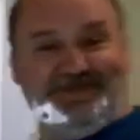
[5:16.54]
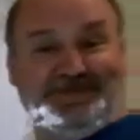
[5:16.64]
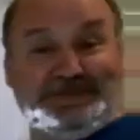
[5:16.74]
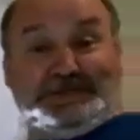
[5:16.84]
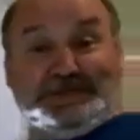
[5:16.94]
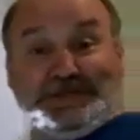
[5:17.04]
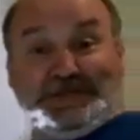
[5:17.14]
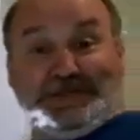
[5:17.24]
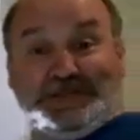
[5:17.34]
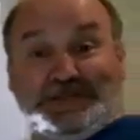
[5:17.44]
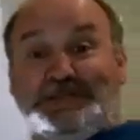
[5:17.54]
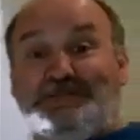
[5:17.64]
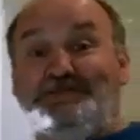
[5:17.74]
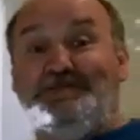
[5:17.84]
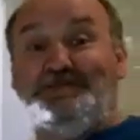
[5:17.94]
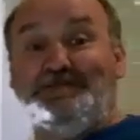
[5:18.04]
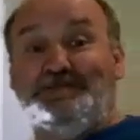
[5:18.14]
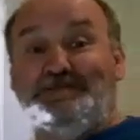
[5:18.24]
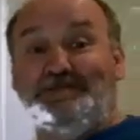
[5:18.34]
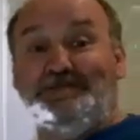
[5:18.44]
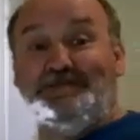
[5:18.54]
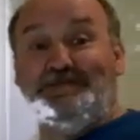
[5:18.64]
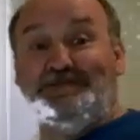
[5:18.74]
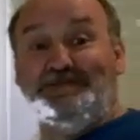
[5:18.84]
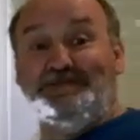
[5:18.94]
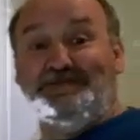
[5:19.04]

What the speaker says: The person shown says nothing.